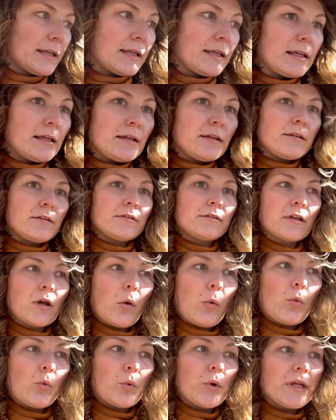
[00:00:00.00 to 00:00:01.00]
is
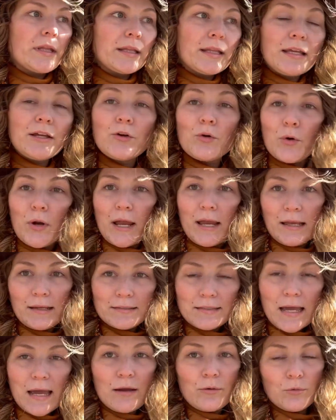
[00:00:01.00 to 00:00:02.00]
really great
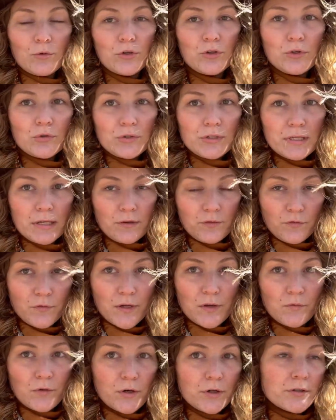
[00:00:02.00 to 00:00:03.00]
at reducing
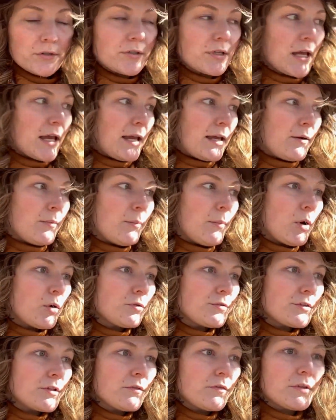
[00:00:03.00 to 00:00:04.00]
fevers, and
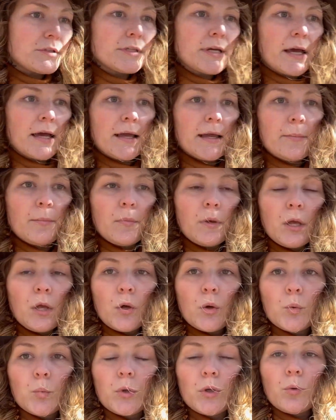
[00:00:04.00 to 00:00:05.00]
most of the time
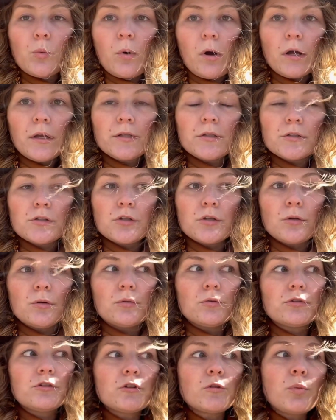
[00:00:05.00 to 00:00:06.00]
we want
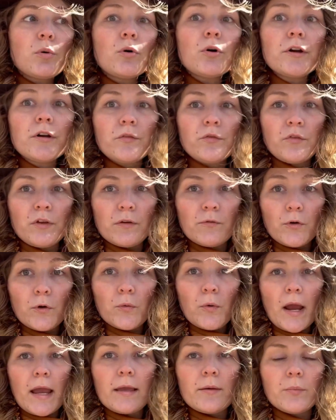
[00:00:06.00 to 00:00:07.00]
to support a fever,
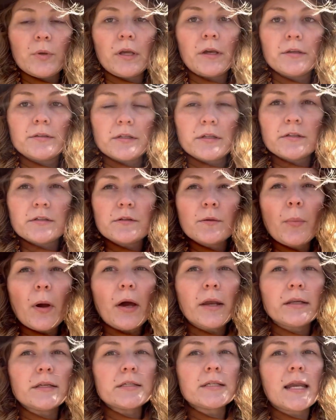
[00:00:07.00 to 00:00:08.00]
right? Because it's the
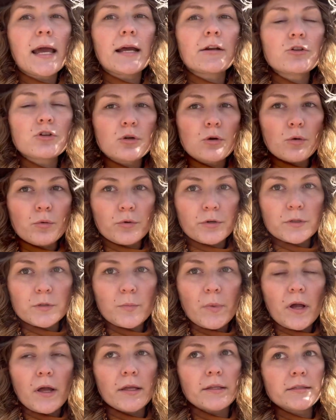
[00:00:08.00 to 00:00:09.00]
body's natural
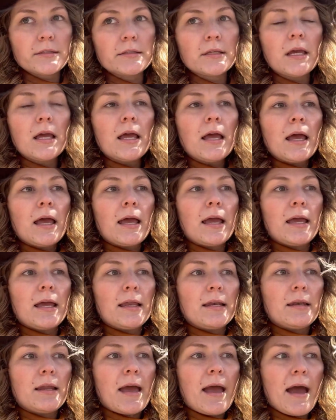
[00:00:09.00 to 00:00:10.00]
response,
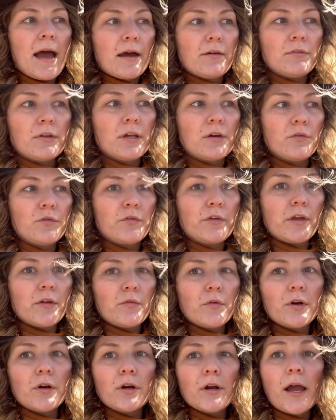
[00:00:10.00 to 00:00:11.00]
and having a
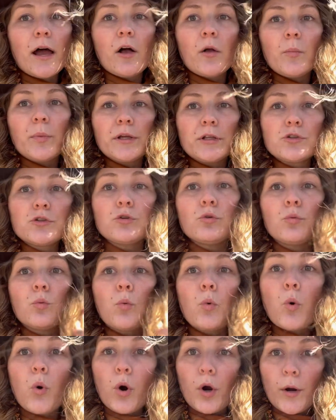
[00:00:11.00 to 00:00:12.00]
fever helping to
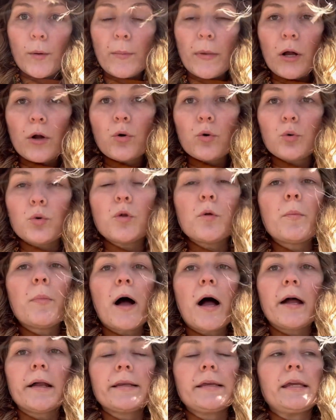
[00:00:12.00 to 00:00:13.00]
warm a cool
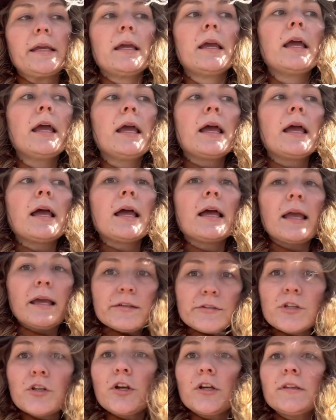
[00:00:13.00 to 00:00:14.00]
body
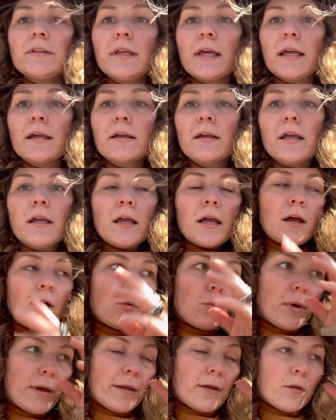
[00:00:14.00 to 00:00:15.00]
is a good thing.
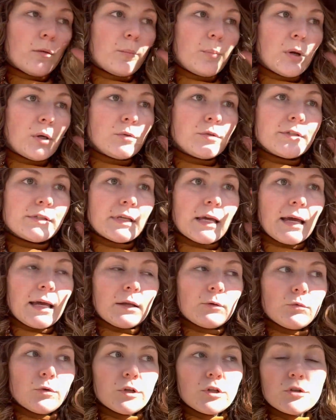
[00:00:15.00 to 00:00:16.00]
Well,
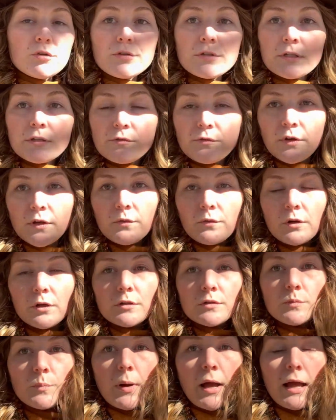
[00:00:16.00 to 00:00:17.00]
boneset reduces
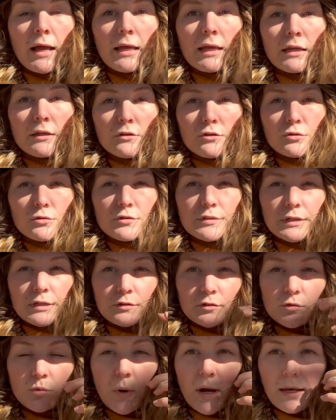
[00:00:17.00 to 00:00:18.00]
fevers by inducing
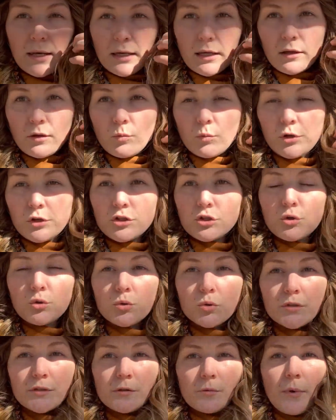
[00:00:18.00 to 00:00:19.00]
sweating, which
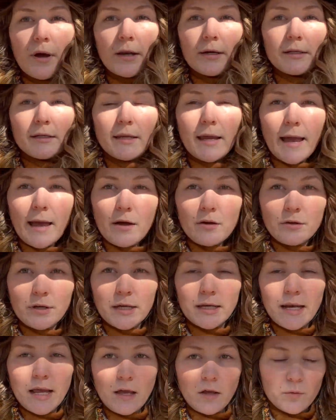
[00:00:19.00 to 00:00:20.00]
cools the body down
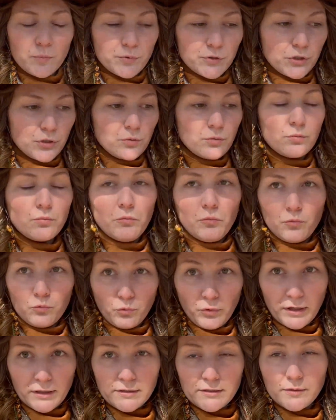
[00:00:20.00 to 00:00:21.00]
and helps you
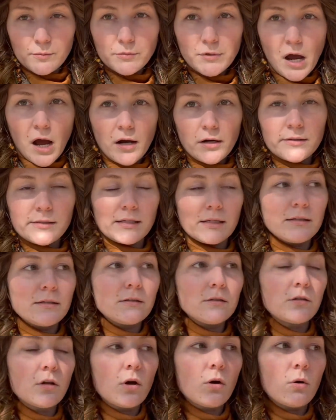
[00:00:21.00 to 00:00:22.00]
rid some
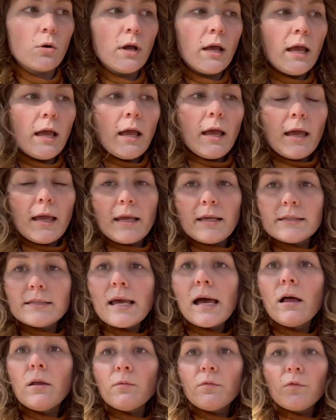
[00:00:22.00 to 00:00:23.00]
toxins. So it's
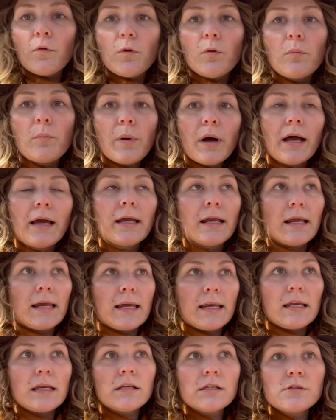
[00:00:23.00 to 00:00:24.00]
helpful, but
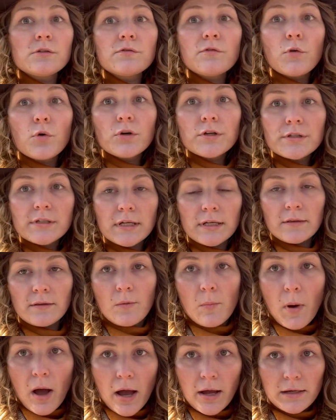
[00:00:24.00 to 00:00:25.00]
it is forcing
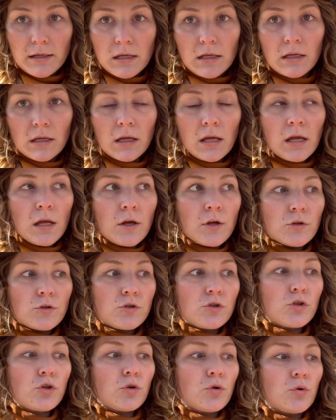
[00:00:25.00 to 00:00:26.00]
the body
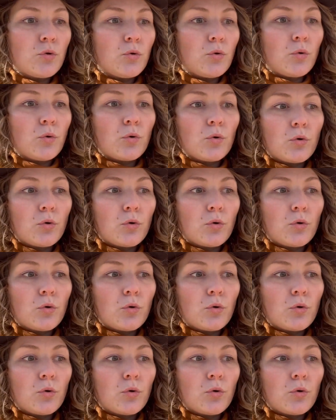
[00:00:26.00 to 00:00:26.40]
to